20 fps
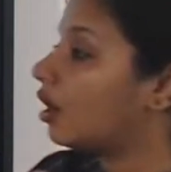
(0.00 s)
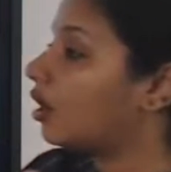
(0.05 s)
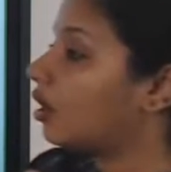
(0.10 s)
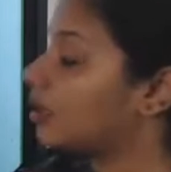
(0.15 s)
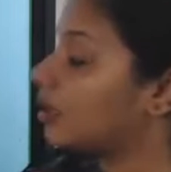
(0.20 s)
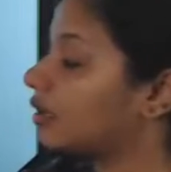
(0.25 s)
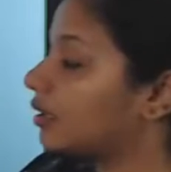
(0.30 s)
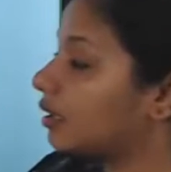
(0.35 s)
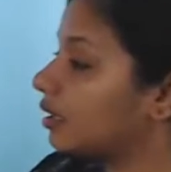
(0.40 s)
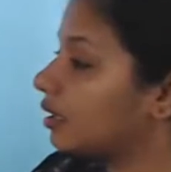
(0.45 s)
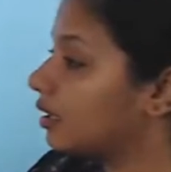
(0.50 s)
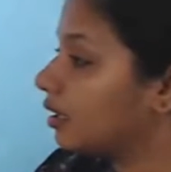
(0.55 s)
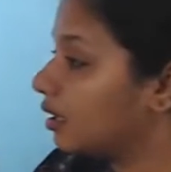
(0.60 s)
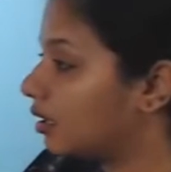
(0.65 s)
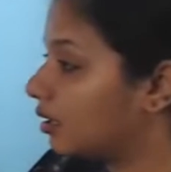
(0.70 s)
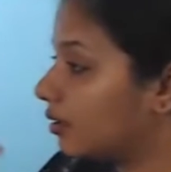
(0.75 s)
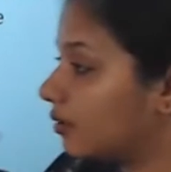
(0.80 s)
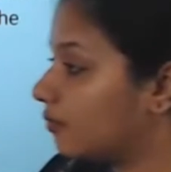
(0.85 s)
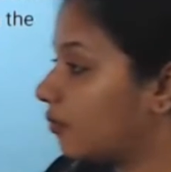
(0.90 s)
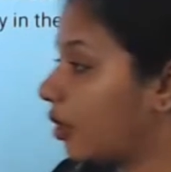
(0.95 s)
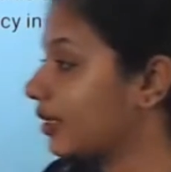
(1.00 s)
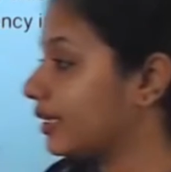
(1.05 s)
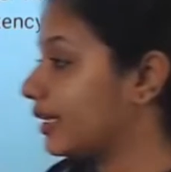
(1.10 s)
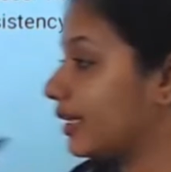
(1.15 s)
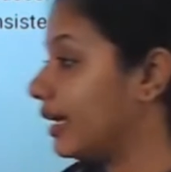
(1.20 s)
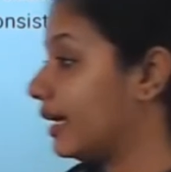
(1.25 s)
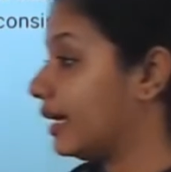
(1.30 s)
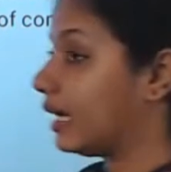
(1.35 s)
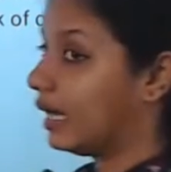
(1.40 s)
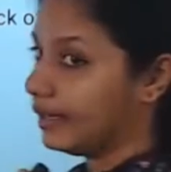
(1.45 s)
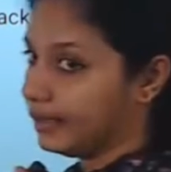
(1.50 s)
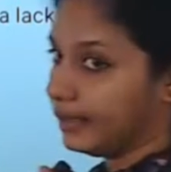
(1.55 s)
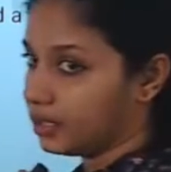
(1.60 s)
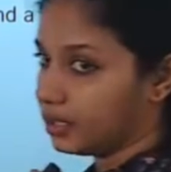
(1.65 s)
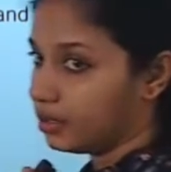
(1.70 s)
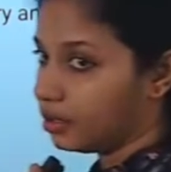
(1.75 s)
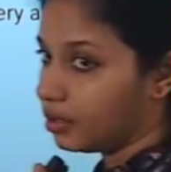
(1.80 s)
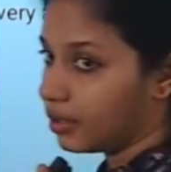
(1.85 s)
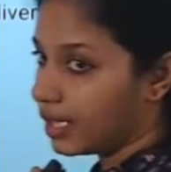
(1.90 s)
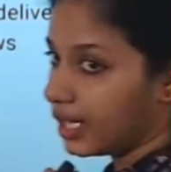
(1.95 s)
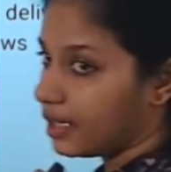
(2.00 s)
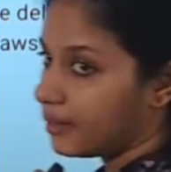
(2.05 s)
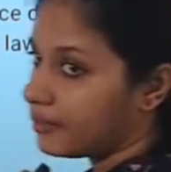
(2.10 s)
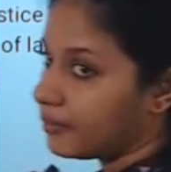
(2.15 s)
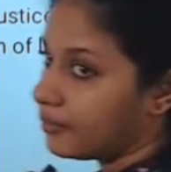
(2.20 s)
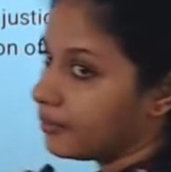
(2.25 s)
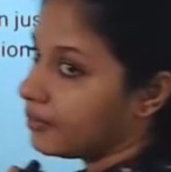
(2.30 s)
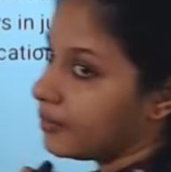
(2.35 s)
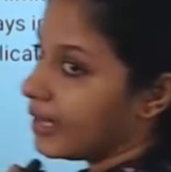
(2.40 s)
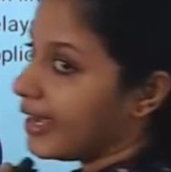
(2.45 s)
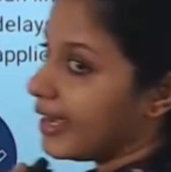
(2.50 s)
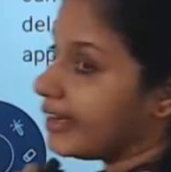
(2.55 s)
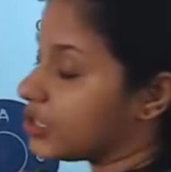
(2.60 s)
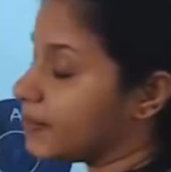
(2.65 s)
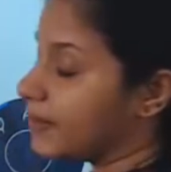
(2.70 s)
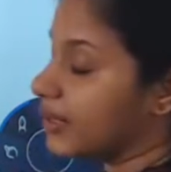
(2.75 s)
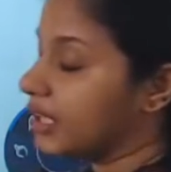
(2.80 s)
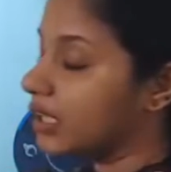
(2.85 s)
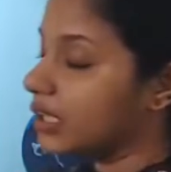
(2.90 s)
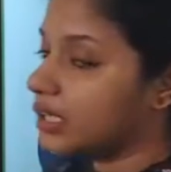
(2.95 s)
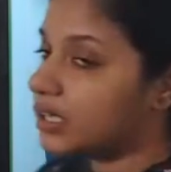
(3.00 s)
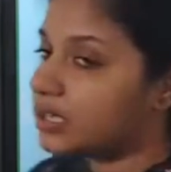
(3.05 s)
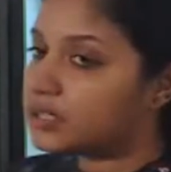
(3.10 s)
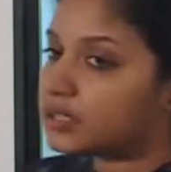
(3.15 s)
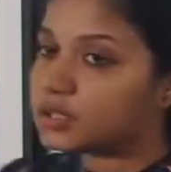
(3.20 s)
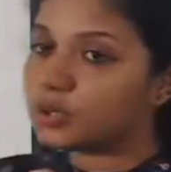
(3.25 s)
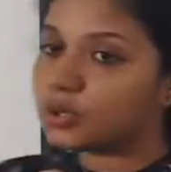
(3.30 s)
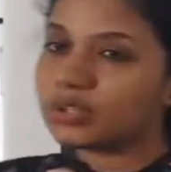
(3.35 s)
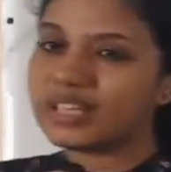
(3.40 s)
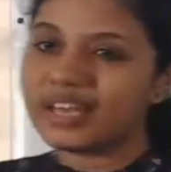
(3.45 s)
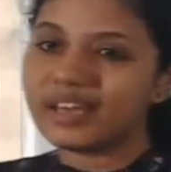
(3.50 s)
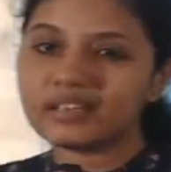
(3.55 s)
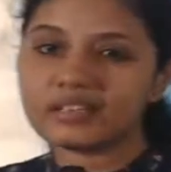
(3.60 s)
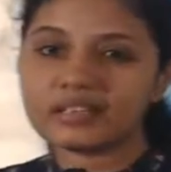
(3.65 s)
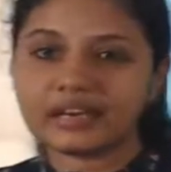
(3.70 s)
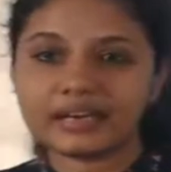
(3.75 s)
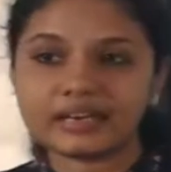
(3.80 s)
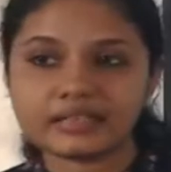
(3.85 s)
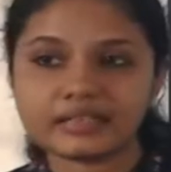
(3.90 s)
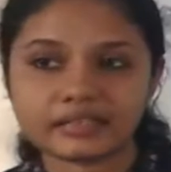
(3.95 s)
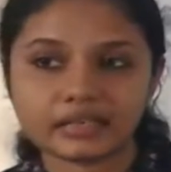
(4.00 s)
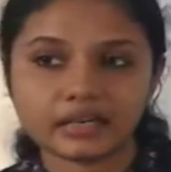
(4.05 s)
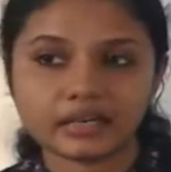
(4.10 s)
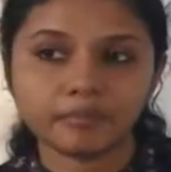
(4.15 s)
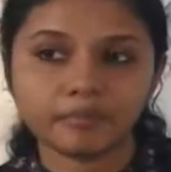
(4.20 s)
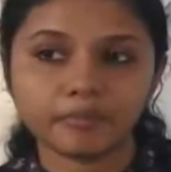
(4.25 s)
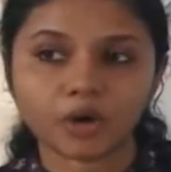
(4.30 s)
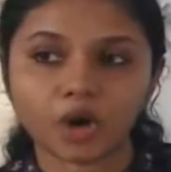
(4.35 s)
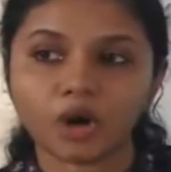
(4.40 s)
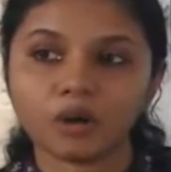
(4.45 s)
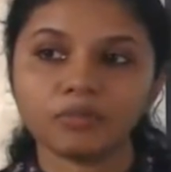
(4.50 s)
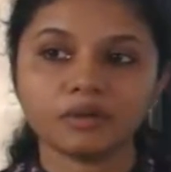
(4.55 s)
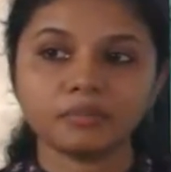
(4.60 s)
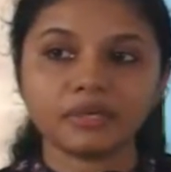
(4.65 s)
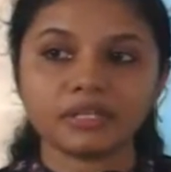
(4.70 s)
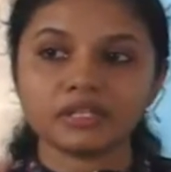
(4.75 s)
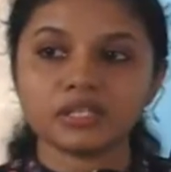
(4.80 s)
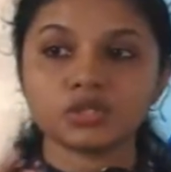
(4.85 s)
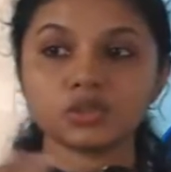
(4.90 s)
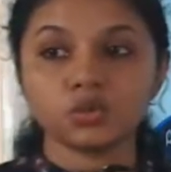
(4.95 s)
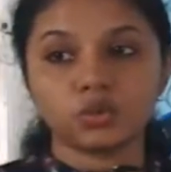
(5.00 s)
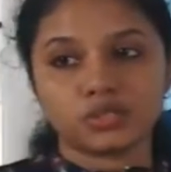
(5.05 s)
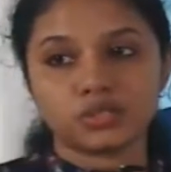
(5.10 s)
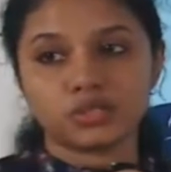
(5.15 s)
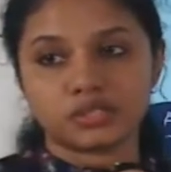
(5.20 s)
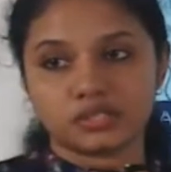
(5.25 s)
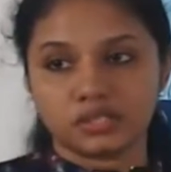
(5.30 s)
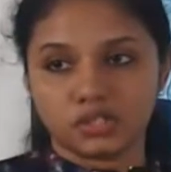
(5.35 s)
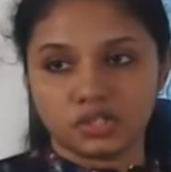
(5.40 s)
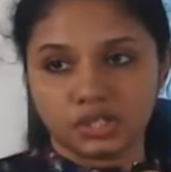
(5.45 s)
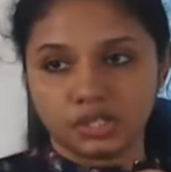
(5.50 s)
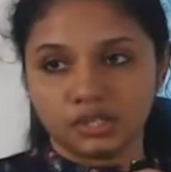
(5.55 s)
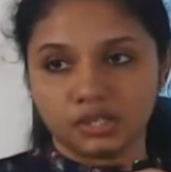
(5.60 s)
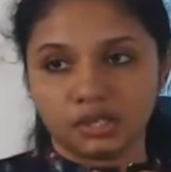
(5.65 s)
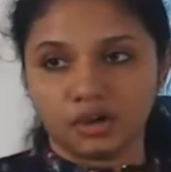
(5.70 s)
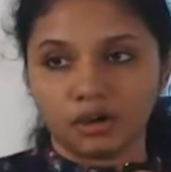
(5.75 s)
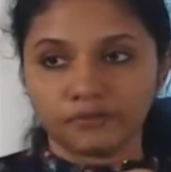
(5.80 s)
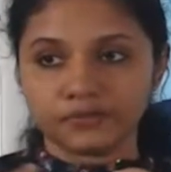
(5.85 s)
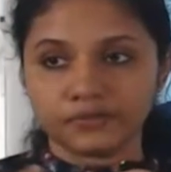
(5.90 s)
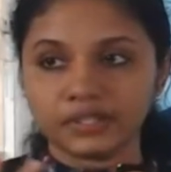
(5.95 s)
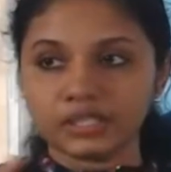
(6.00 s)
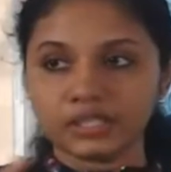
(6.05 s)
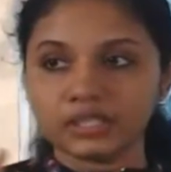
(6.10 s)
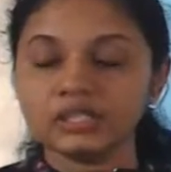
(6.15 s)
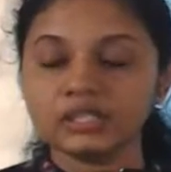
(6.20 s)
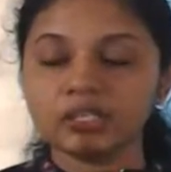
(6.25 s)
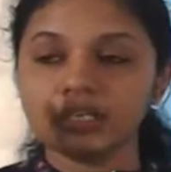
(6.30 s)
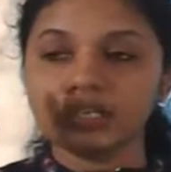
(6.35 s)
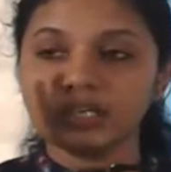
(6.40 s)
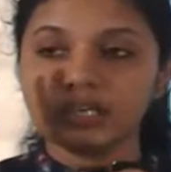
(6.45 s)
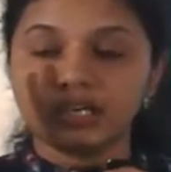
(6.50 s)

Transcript: or what they can't. Okay. So there lies a problem in the jurisdiction of the